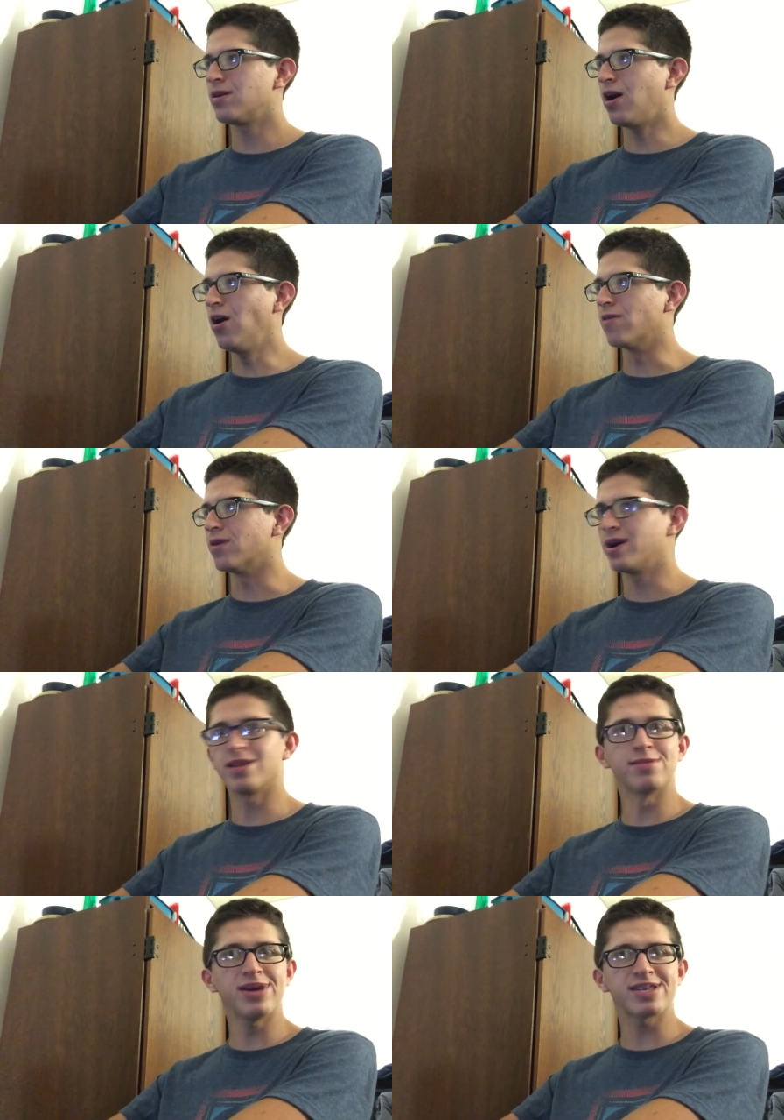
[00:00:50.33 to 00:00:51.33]
Oh,
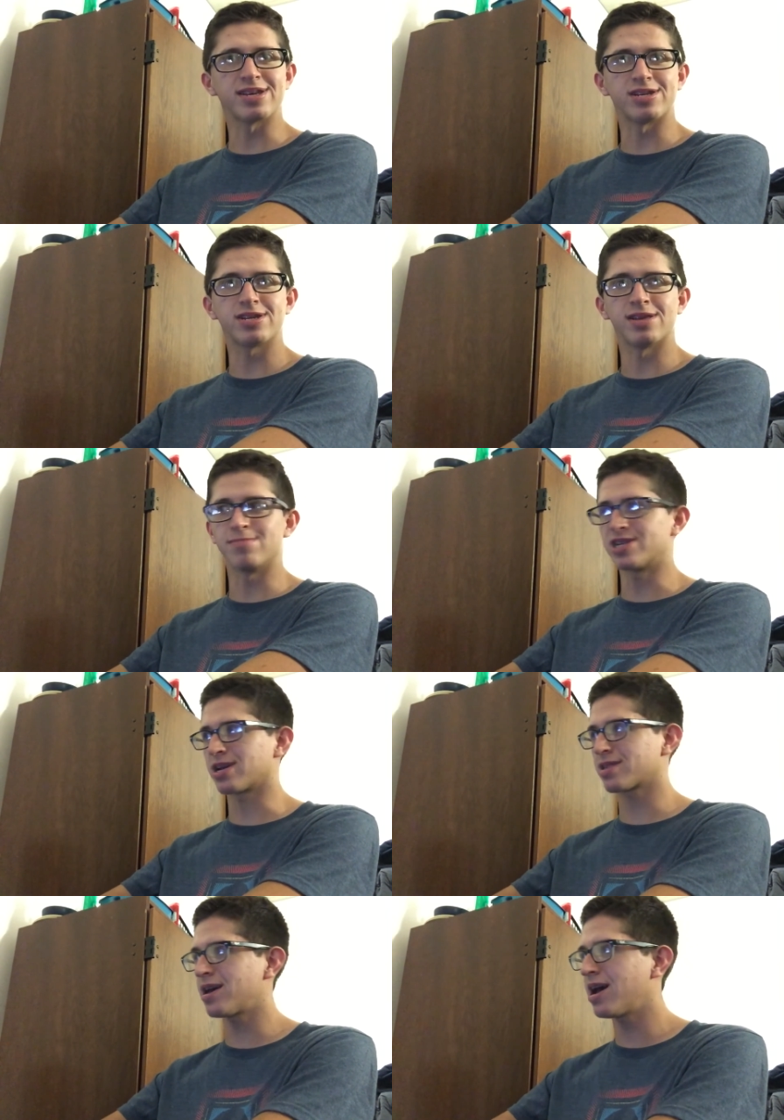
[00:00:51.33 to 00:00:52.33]
a new message. Let me
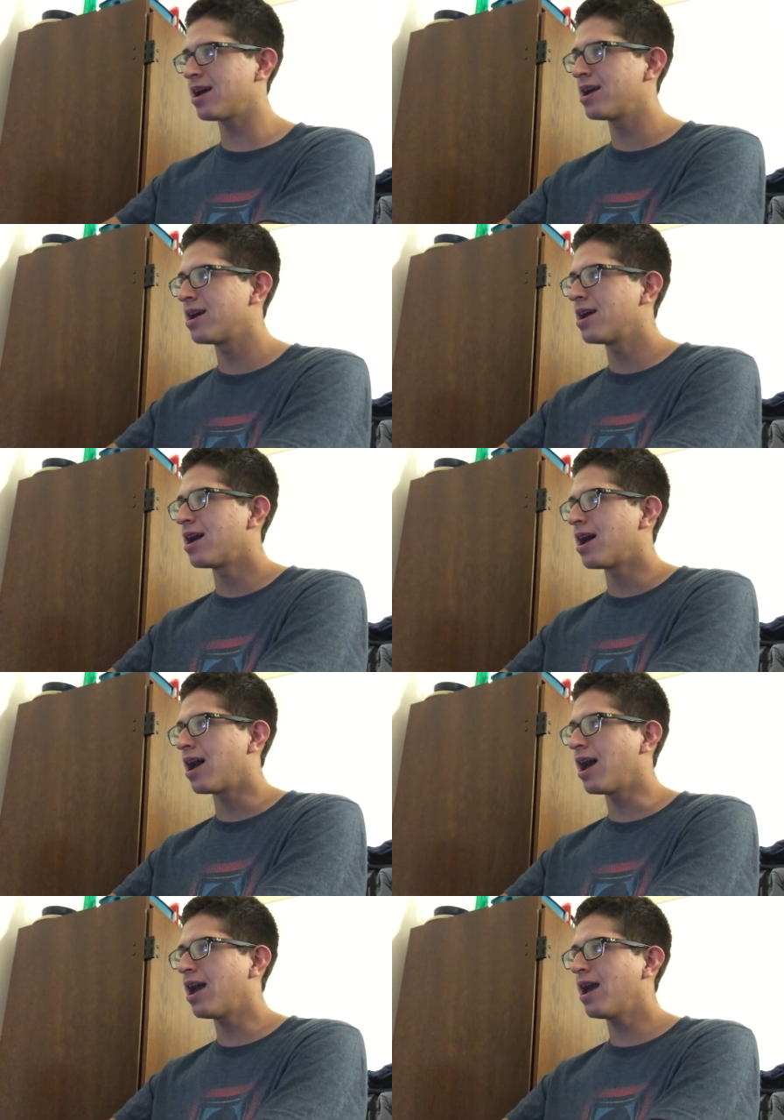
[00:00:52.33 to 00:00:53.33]
check that.
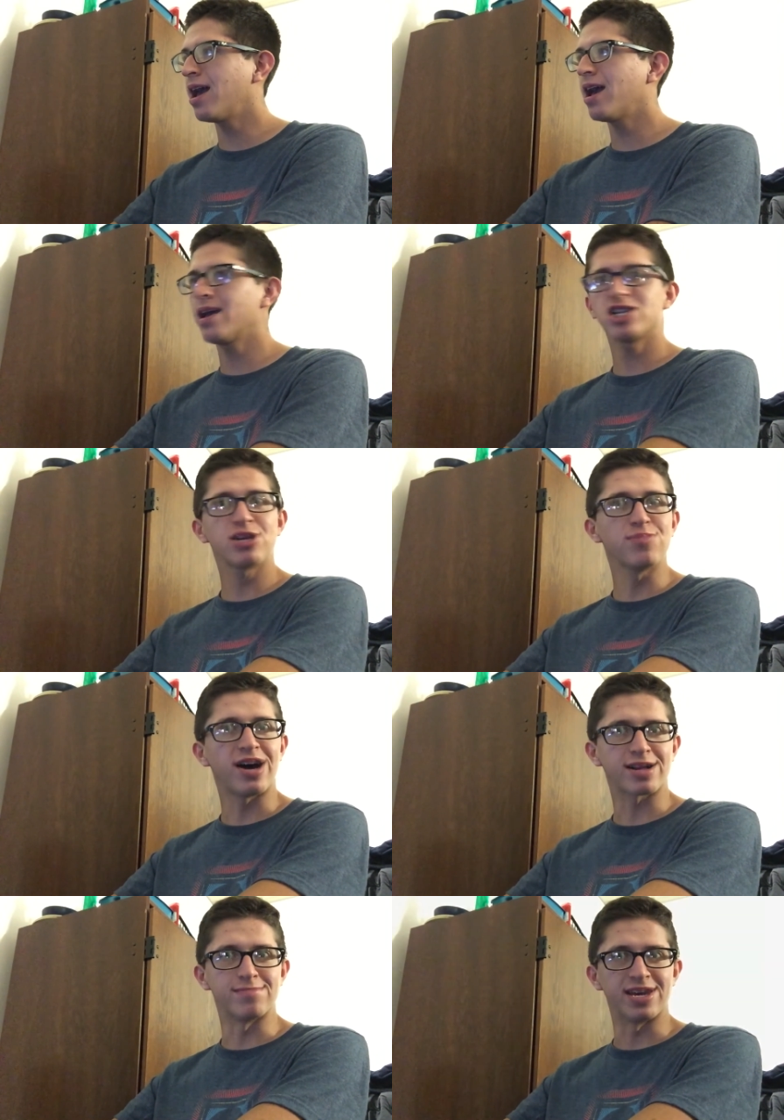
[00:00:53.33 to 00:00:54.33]
And she
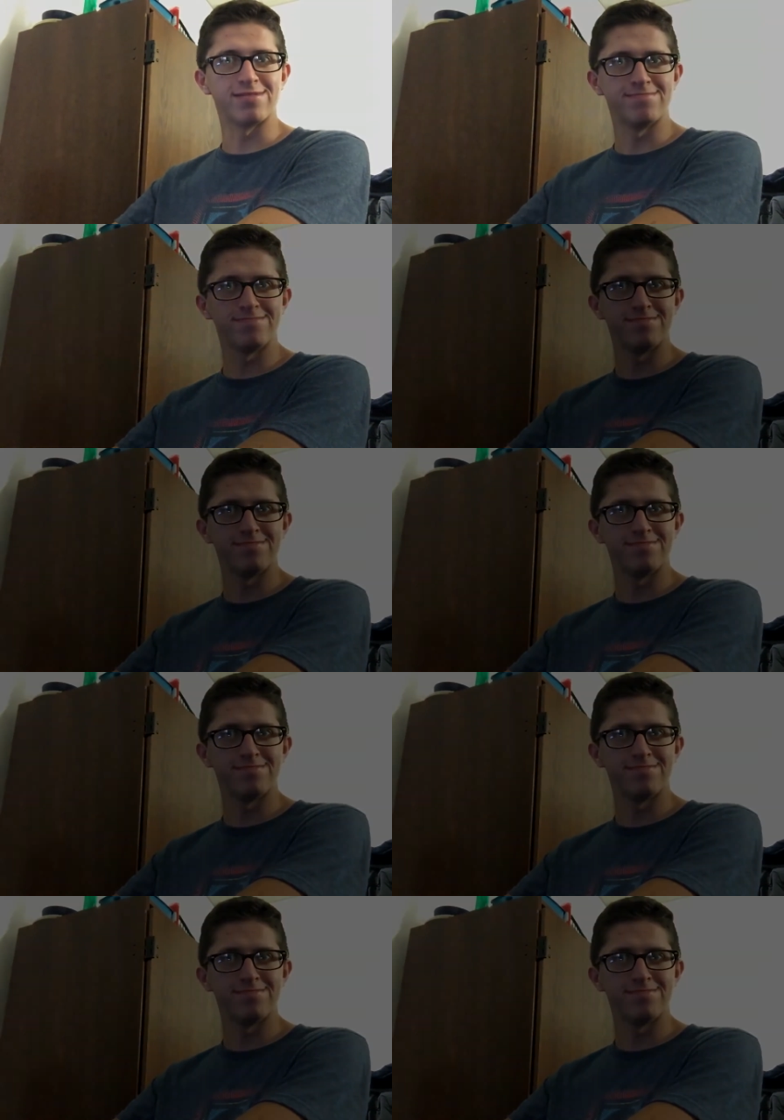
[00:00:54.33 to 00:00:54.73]
blocked me.